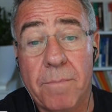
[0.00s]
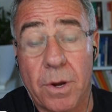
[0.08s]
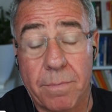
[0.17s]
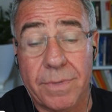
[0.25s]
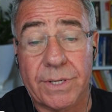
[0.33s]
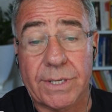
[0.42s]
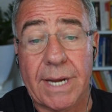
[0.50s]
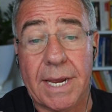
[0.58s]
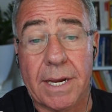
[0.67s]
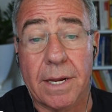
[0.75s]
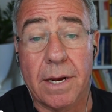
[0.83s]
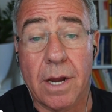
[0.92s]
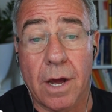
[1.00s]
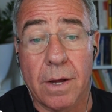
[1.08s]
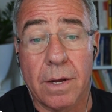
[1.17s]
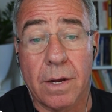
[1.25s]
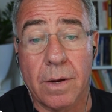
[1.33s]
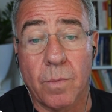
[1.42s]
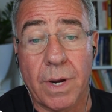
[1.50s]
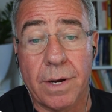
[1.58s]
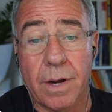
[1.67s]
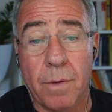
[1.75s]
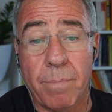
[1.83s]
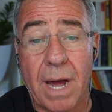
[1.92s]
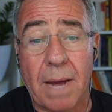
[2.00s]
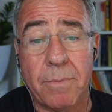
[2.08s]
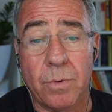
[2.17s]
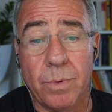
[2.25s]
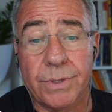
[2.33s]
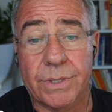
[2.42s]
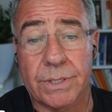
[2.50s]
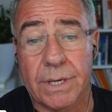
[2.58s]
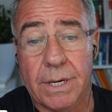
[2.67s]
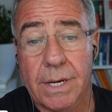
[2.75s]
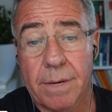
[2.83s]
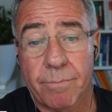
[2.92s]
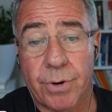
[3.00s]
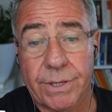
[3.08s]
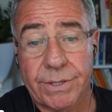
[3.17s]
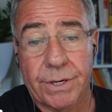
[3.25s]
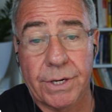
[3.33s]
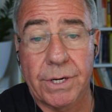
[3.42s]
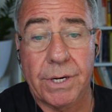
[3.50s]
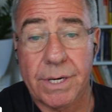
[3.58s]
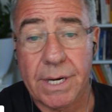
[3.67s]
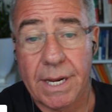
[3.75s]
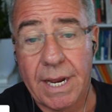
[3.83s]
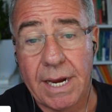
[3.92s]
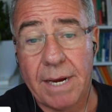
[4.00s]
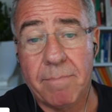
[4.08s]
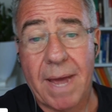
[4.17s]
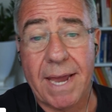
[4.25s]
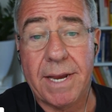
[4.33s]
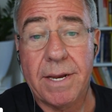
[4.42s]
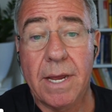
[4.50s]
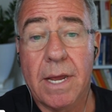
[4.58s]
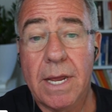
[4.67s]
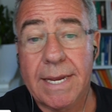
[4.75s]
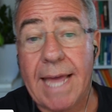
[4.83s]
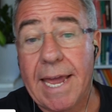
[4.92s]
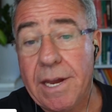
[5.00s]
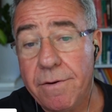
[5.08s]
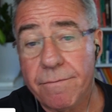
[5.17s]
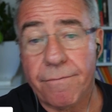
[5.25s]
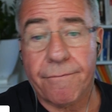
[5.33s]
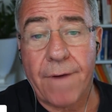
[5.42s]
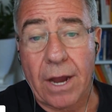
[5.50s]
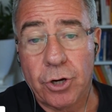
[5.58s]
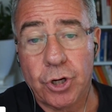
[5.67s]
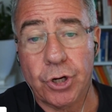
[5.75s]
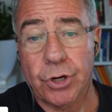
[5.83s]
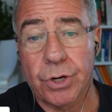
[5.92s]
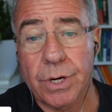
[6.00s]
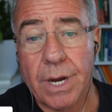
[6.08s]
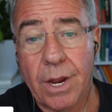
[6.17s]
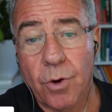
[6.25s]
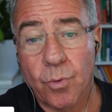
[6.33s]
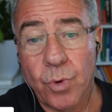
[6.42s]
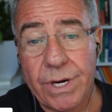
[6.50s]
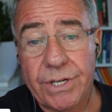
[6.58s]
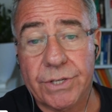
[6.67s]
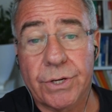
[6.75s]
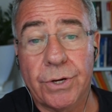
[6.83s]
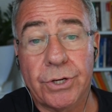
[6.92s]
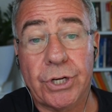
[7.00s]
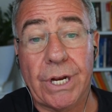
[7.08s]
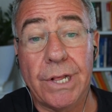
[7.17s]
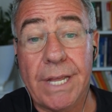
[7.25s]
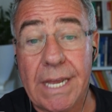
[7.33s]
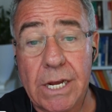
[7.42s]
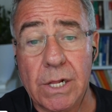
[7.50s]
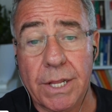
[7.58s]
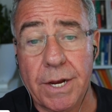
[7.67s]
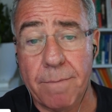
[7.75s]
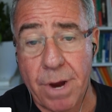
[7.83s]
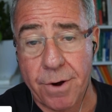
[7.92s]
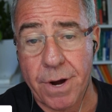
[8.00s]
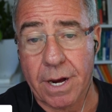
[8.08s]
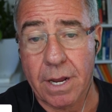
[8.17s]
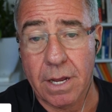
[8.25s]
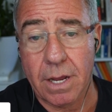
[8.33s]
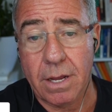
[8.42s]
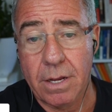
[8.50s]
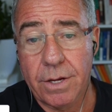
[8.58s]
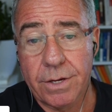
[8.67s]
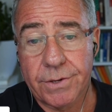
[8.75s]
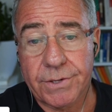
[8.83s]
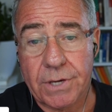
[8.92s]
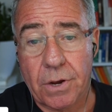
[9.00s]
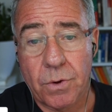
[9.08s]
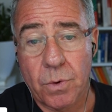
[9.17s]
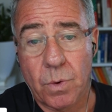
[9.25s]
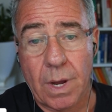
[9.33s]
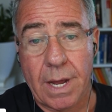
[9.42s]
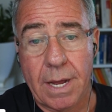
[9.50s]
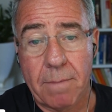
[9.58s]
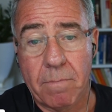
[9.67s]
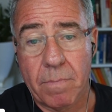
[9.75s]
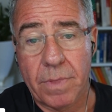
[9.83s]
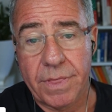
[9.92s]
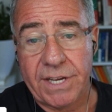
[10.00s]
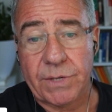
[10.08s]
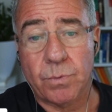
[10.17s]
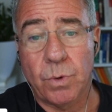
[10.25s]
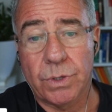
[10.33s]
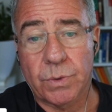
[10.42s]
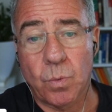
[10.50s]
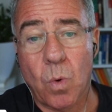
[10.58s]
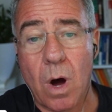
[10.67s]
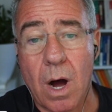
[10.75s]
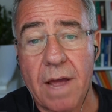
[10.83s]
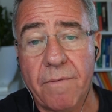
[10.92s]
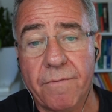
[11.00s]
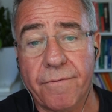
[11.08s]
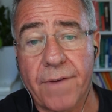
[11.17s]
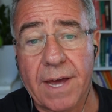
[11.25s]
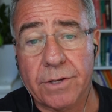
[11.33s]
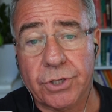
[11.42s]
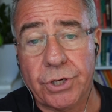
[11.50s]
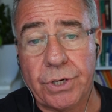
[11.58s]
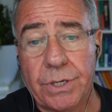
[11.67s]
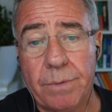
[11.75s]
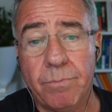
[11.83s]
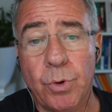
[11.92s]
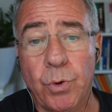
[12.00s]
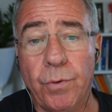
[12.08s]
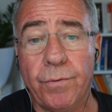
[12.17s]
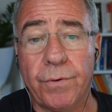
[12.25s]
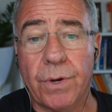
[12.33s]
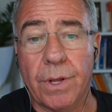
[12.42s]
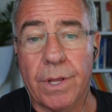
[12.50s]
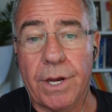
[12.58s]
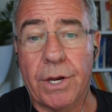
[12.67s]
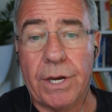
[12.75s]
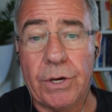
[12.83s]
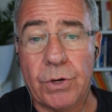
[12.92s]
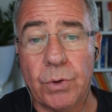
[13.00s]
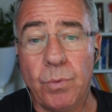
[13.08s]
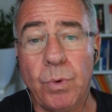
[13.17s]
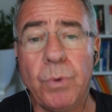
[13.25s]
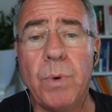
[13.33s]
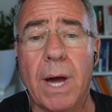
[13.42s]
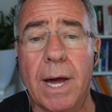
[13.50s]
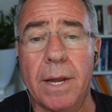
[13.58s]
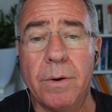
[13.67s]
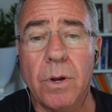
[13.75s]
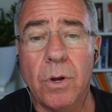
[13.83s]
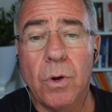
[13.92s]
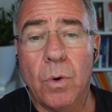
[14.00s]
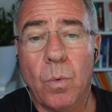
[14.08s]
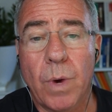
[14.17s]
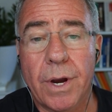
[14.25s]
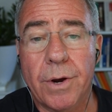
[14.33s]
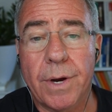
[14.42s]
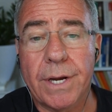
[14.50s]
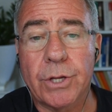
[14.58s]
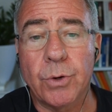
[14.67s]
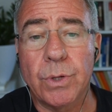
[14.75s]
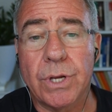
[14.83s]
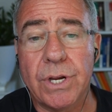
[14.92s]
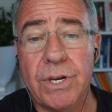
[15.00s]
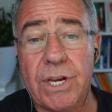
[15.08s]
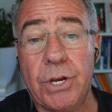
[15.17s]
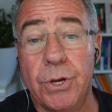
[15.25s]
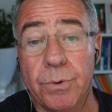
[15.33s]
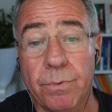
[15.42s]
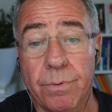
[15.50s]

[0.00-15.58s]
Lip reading: I'm not mistaken, when Obama was president, he made gain-of-function research illegal in America. So this was why Fauci moved it into Wuhan, where it could continue.